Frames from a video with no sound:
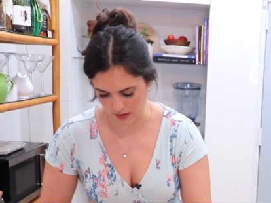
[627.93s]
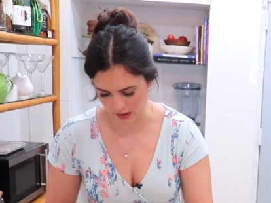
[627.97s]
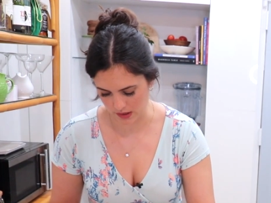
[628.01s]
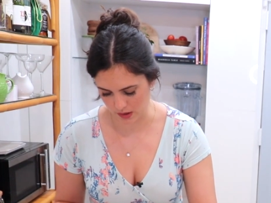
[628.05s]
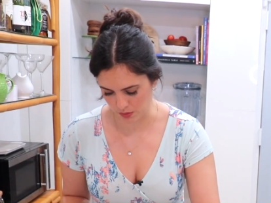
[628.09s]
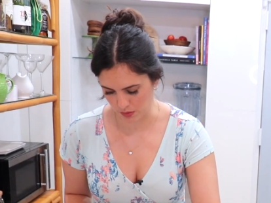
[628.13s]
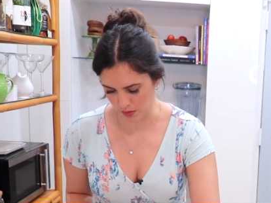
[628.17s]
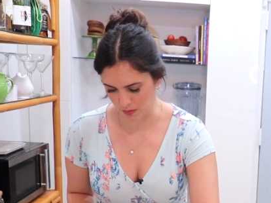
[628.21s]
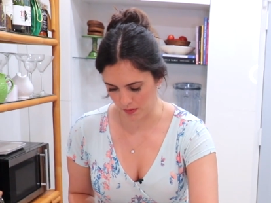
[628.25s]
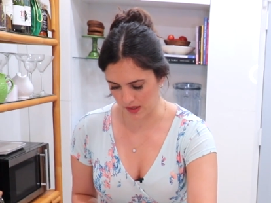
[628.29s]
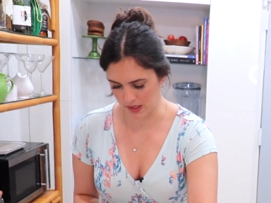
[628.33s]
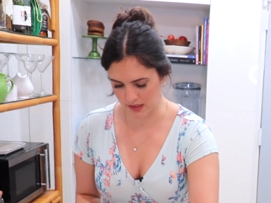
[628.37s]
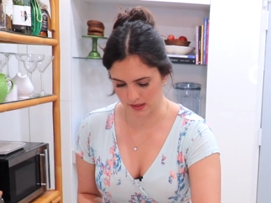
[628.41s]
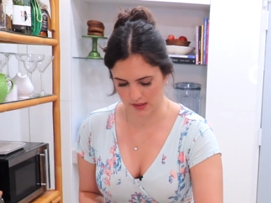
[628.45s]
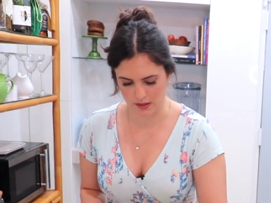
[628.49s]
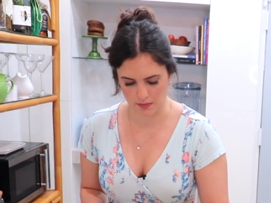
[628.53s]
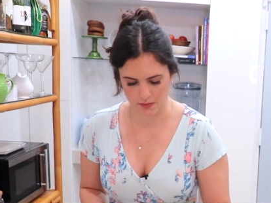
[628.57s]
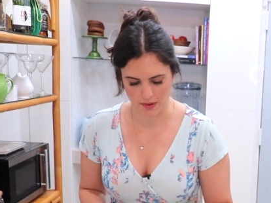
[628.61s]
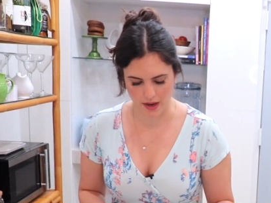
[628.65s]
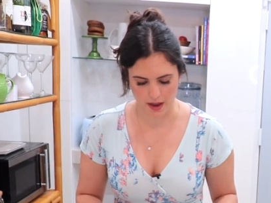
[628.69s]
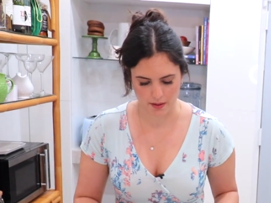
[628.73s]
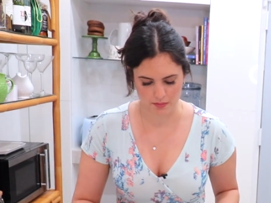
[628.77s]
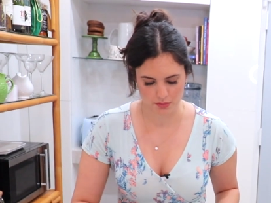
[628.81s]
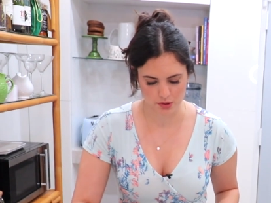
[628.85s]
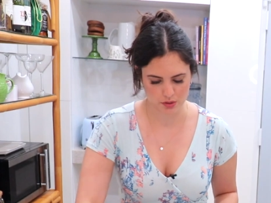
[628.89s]
That's what makes
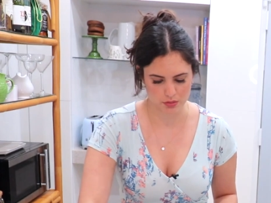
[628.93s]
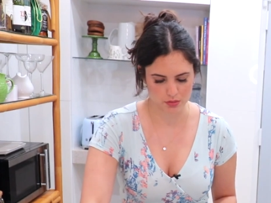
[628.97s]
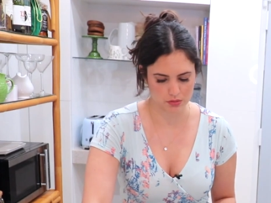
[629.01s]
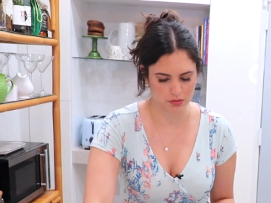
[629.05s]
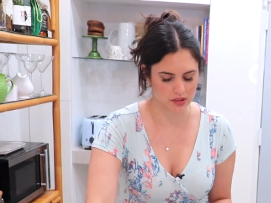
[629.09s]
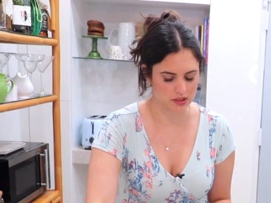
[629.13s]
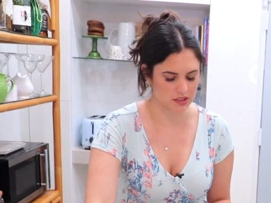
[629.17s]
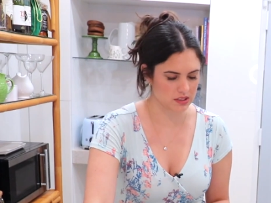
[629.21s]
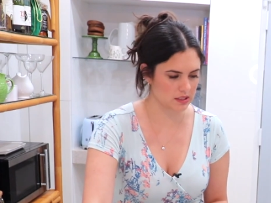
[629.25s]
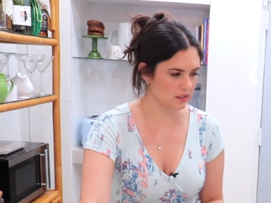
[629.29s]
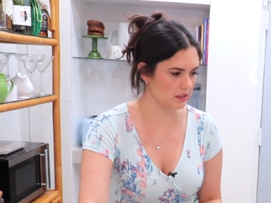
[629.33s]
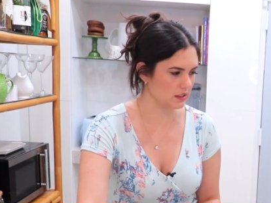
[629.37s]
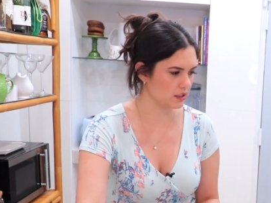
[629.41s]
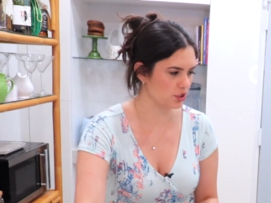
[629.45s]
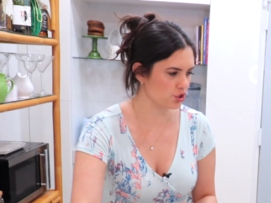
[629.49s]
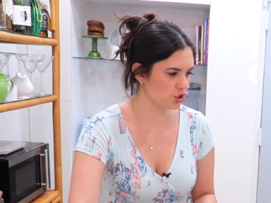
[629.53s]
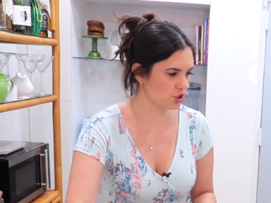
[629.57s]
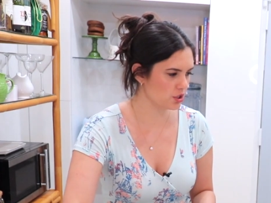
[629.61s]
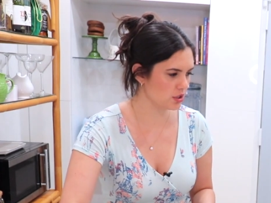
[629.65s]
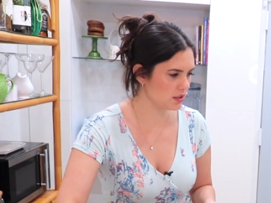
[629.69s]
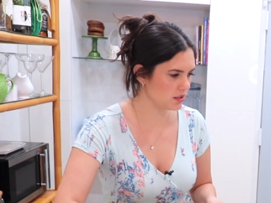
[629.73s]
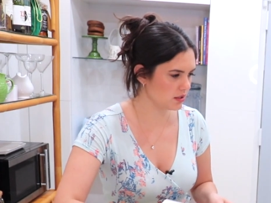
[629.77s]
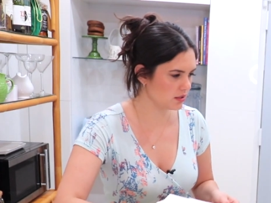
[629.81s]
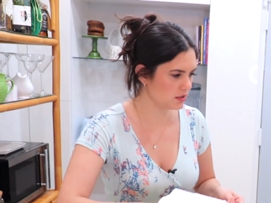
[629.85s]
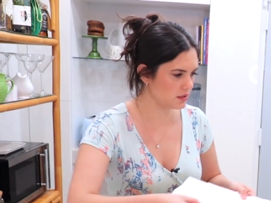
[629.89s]
them absolutely
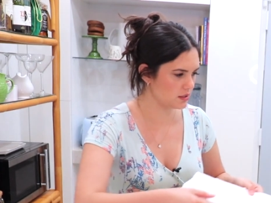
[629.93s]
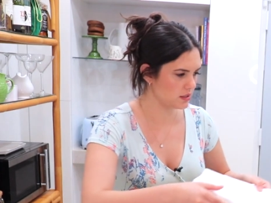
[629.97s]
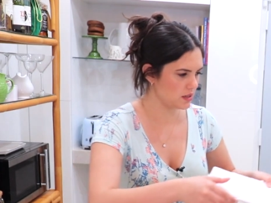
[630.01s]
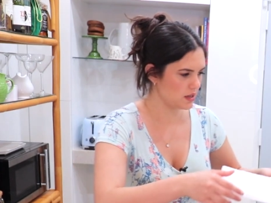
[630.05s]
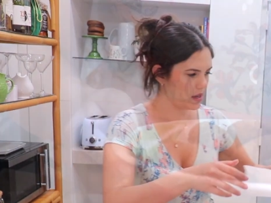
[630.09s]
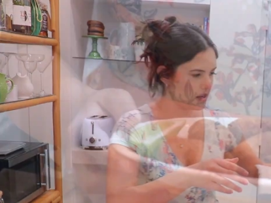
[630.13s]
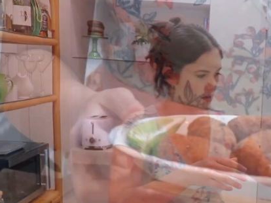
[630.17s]
delicious.